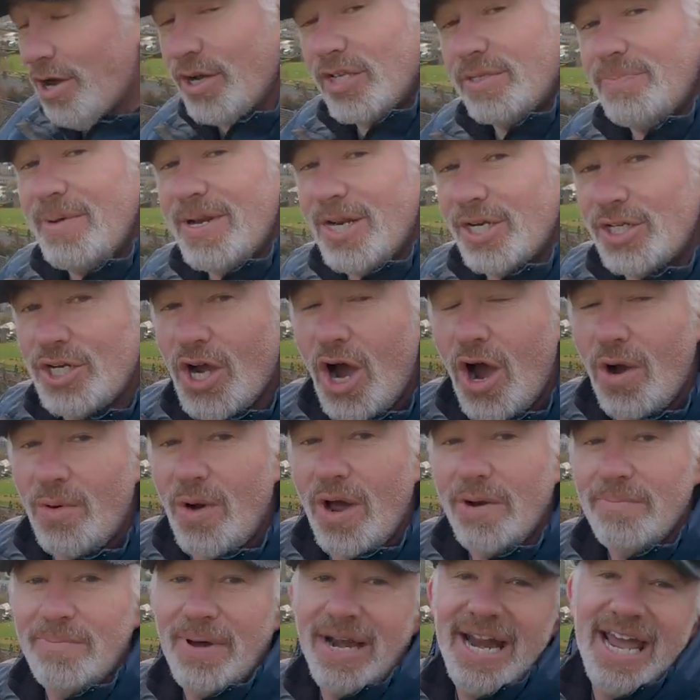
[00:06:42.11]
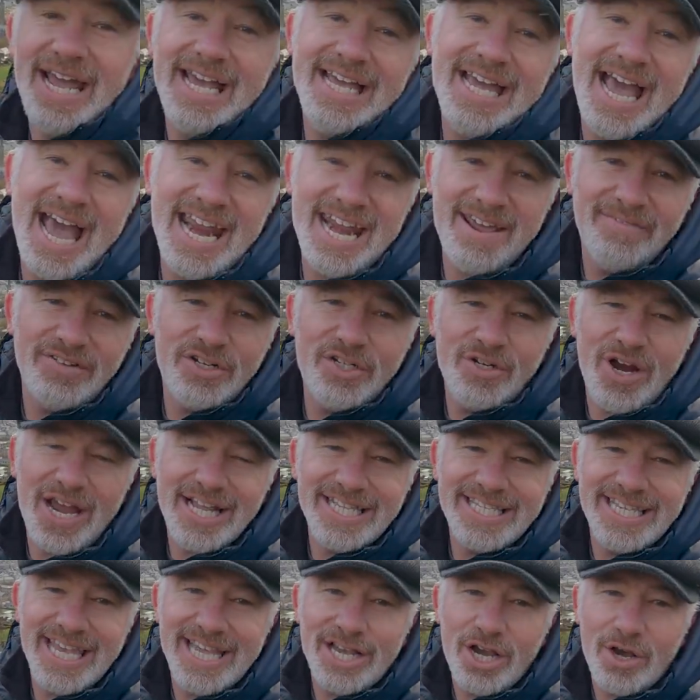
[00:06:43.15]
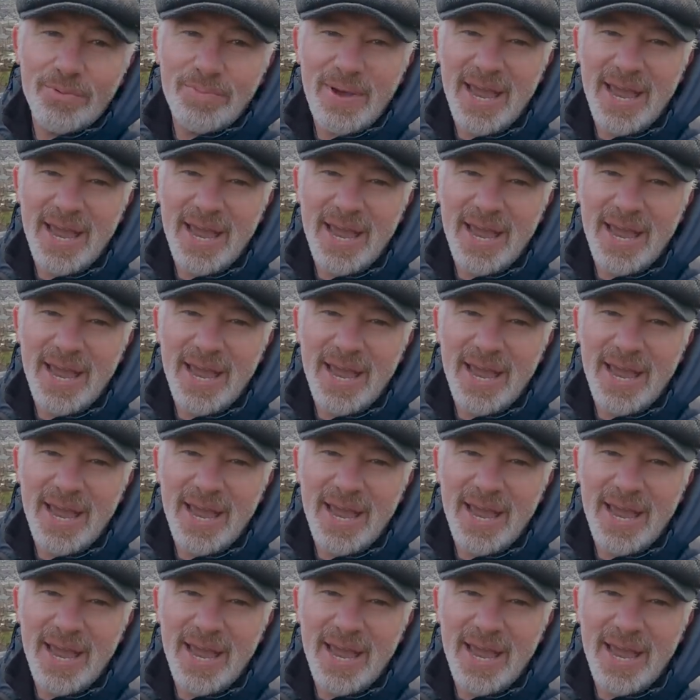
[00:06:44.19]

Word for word: I know it's been a short one, but I, I never try and take